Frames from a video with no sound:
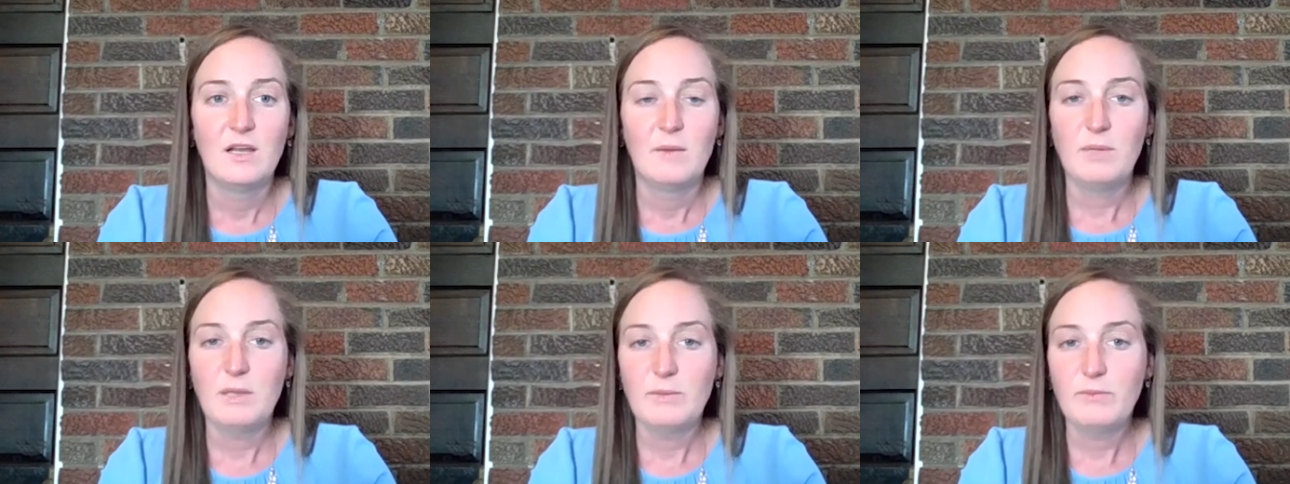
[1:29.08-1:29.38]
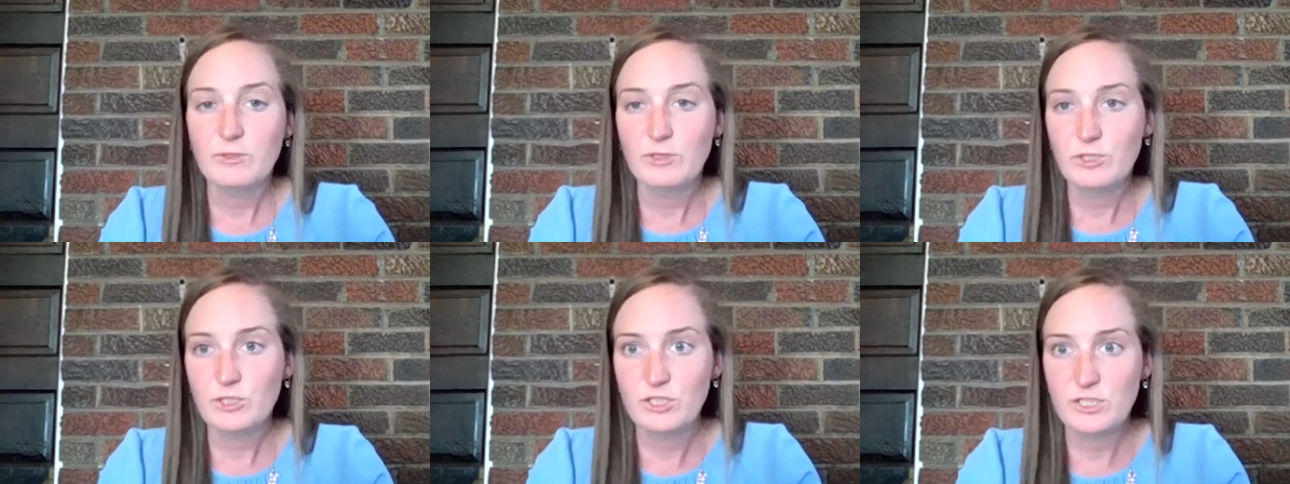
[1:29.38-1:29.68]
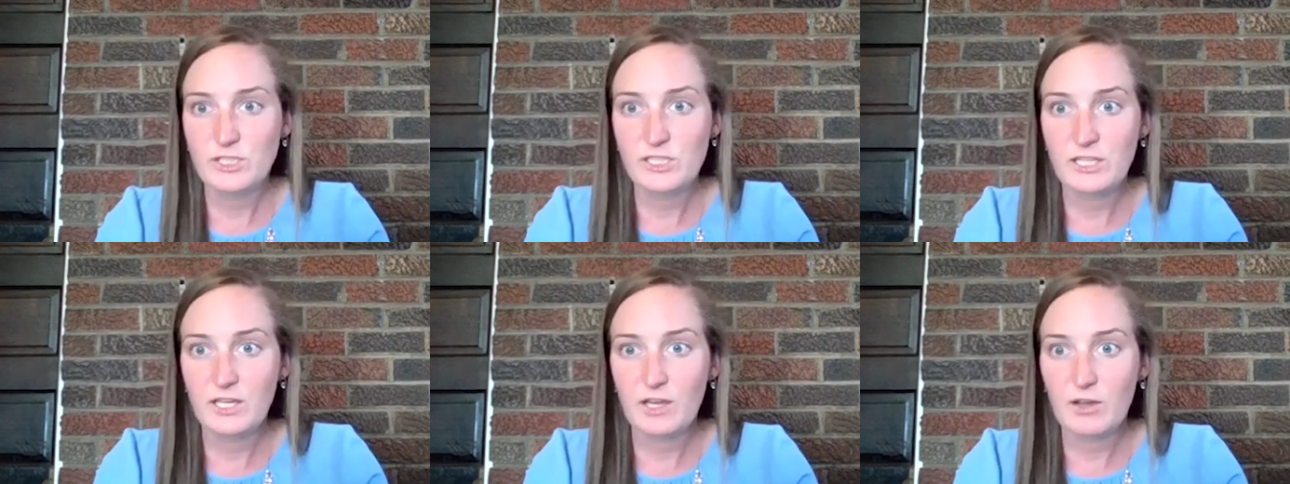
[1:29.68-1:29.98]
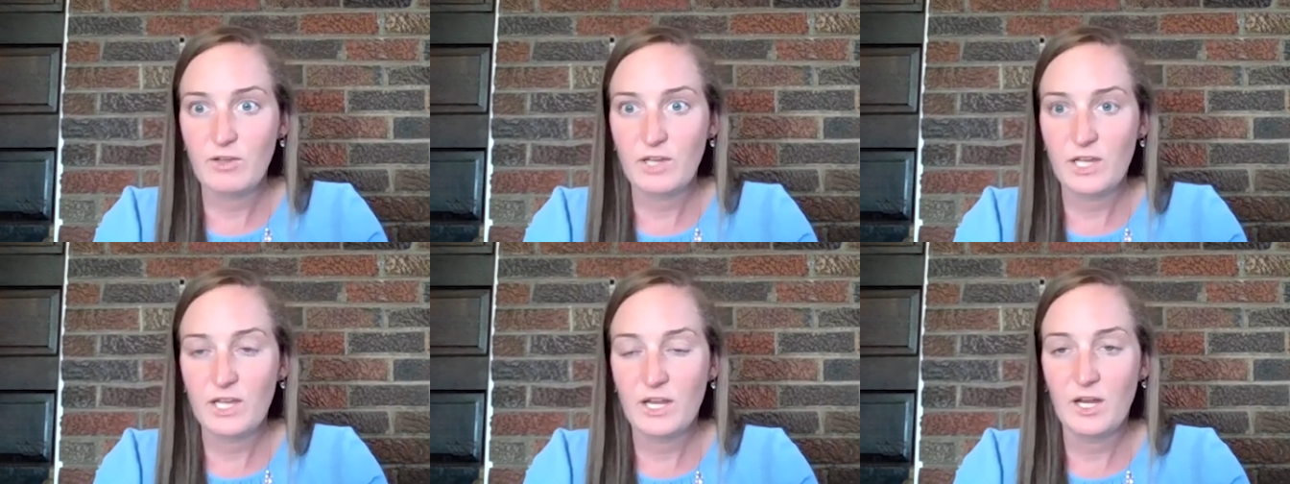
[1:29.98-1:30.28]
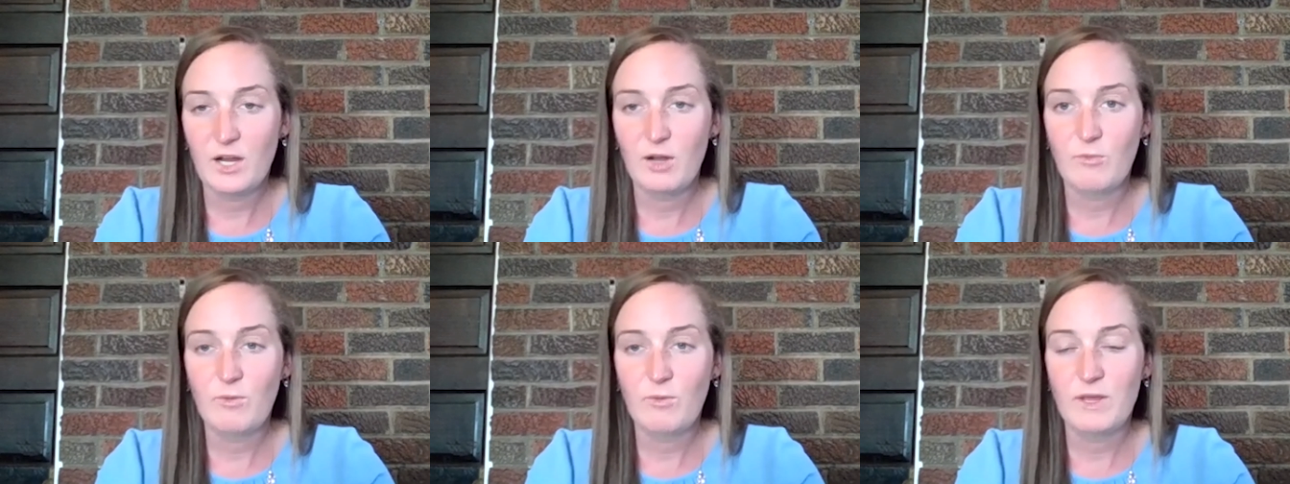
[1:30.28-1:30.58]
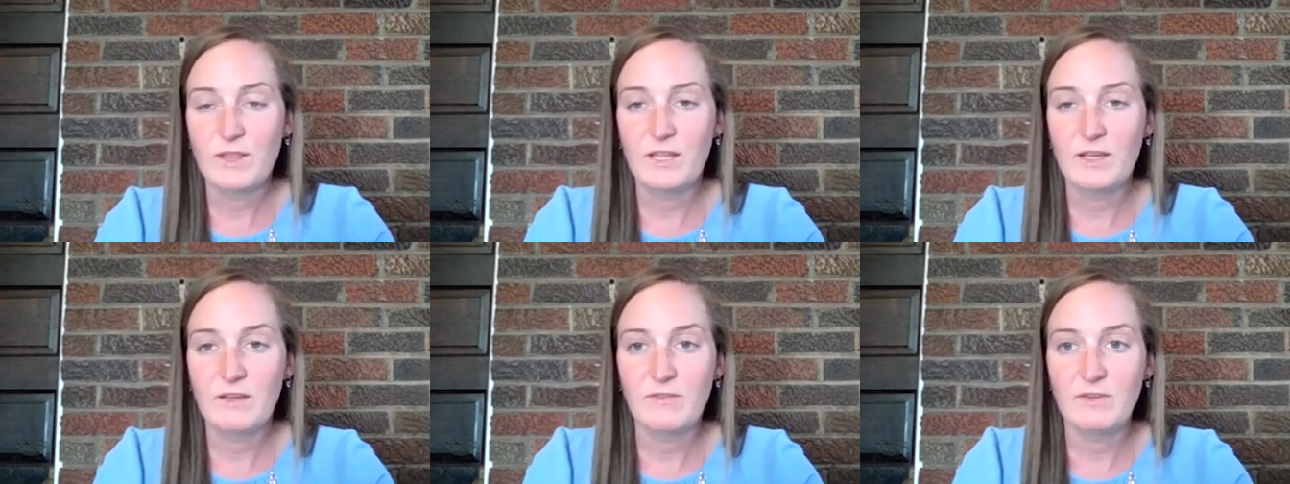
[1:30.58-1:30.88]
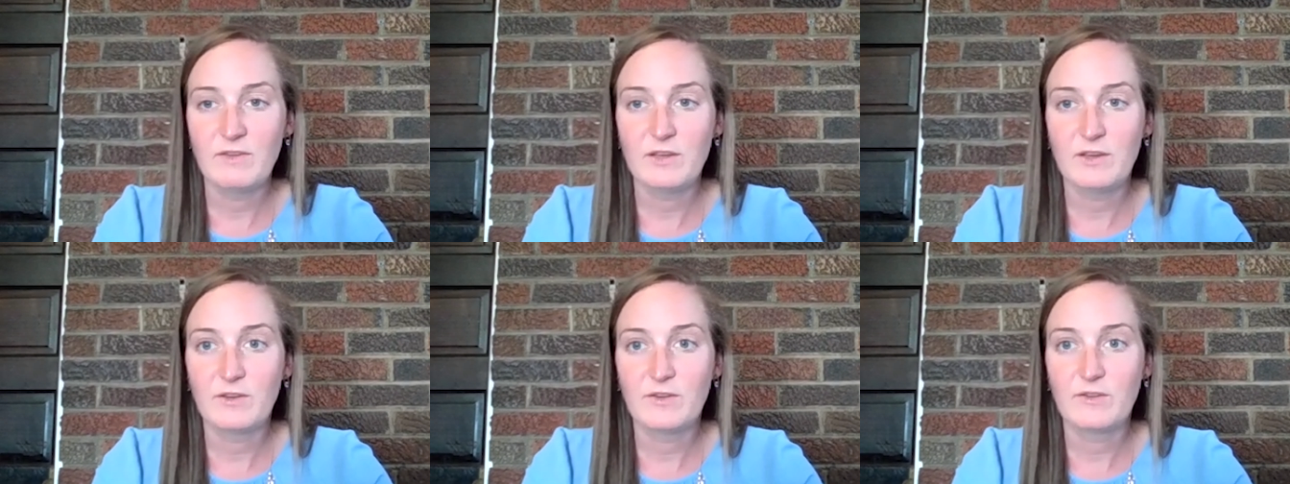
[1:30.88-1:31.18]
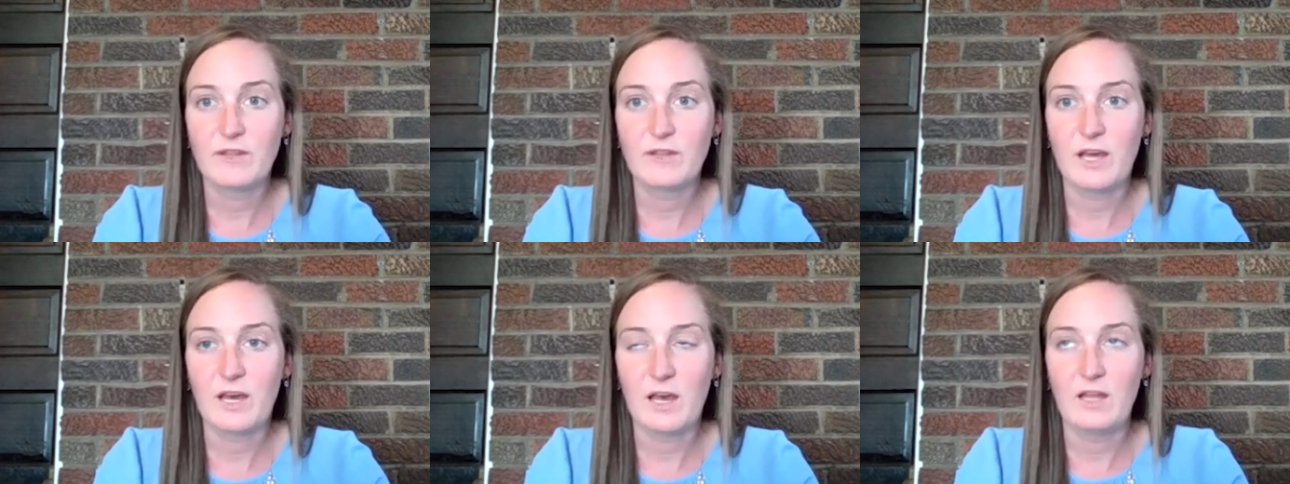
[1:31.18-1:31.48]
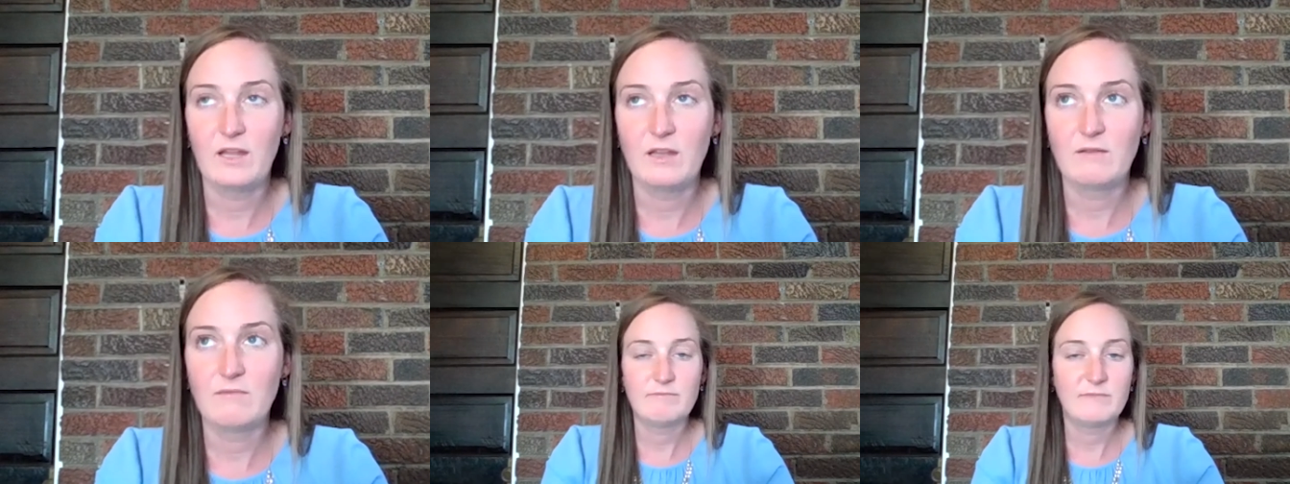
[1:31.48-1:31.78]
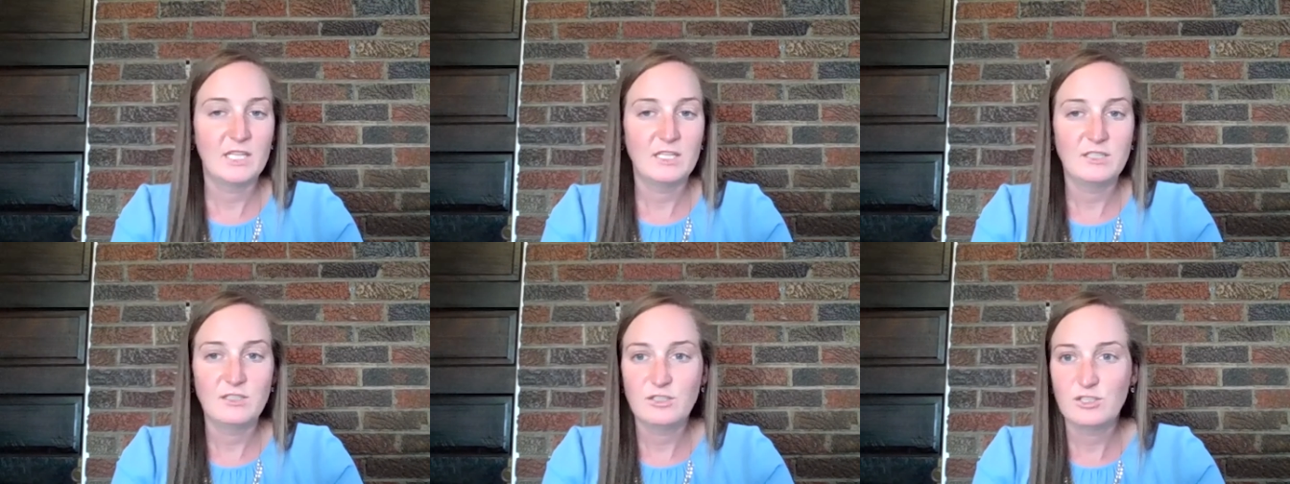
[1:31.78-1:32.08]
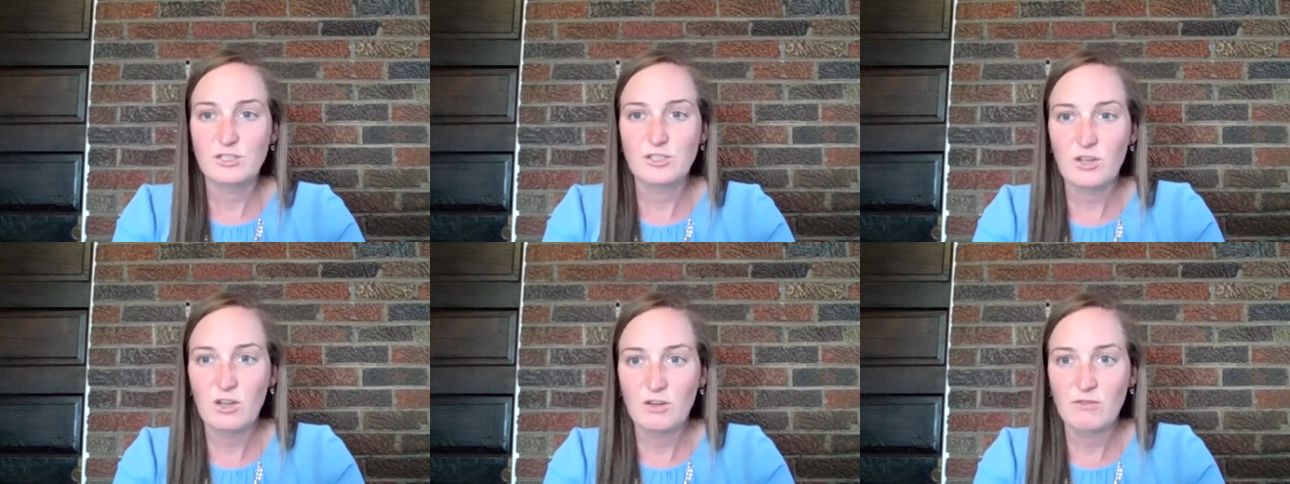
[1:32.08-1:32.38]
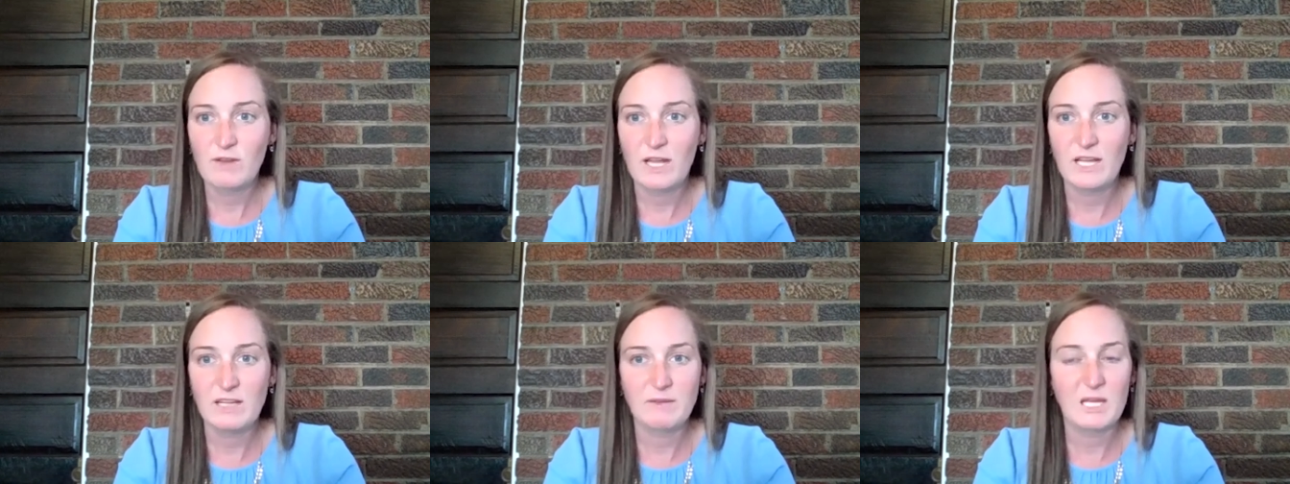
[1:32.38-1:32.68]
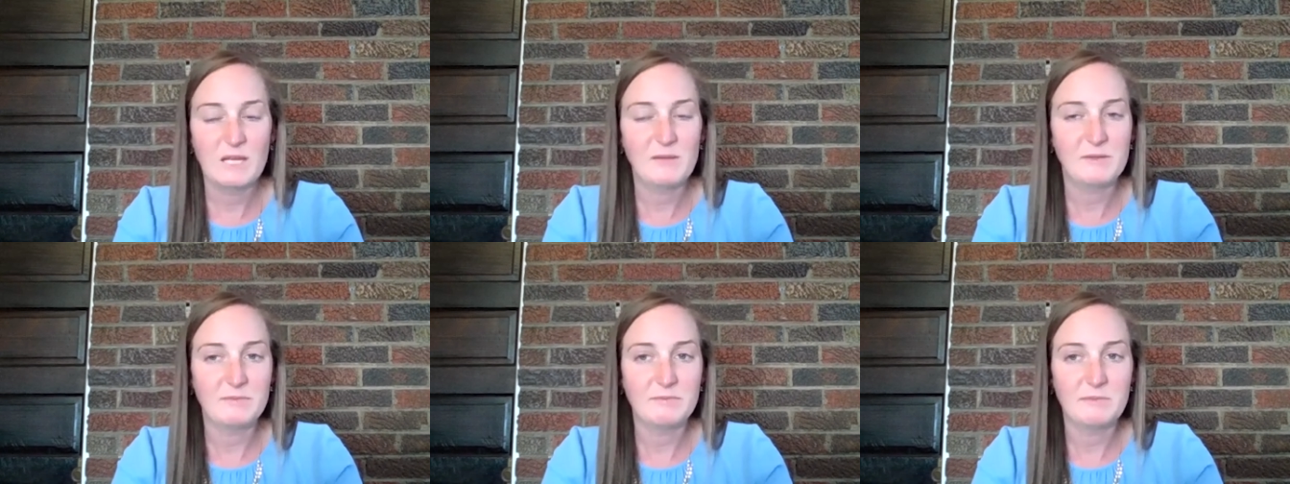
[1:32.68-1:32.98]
people should seek out care when they feel that things just aren't right they,